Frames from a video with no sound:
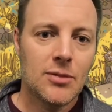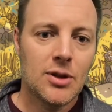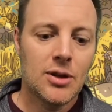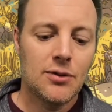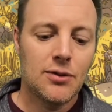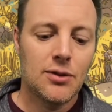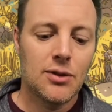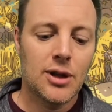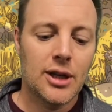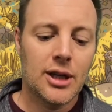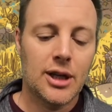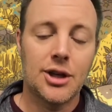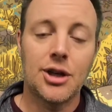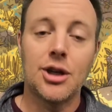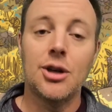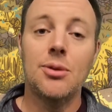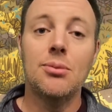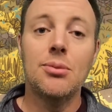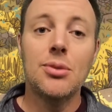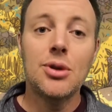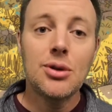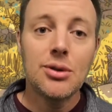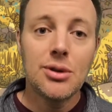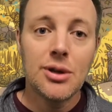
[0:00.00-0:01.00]
for like a
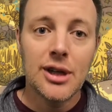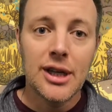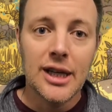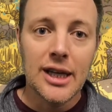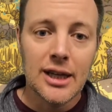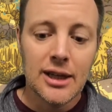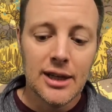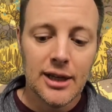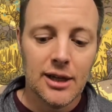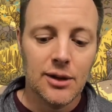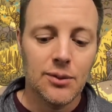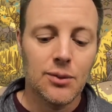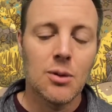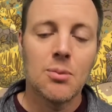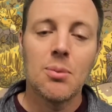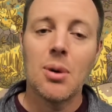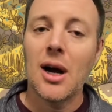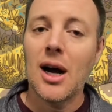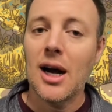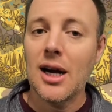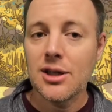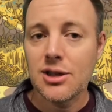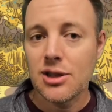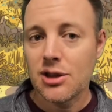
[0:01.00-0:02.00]
community, like a
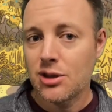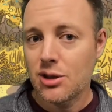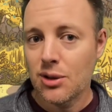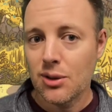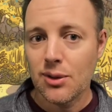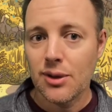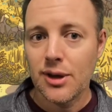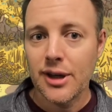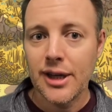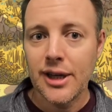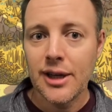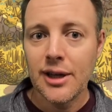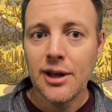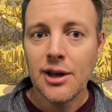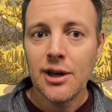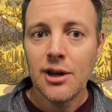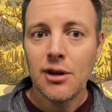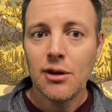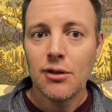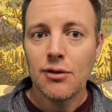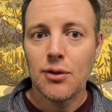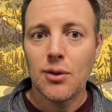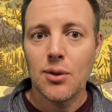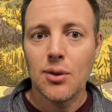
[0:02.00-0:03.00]
repository
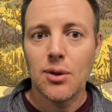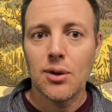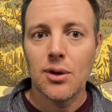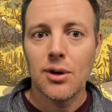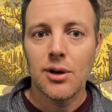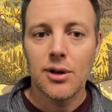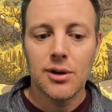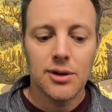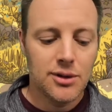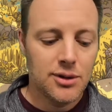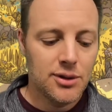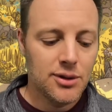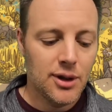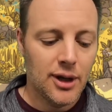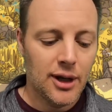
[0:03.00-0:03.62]
for